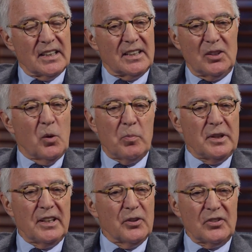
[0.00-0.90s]
that
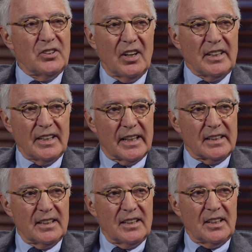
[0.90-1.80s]
nobody else had done yet.
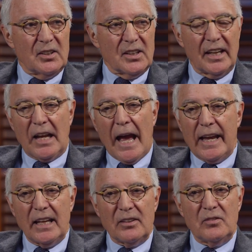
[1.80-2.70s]
Yeah. Like
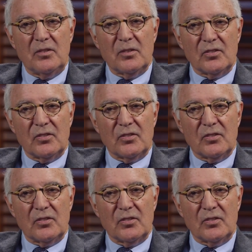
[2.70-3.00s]
I had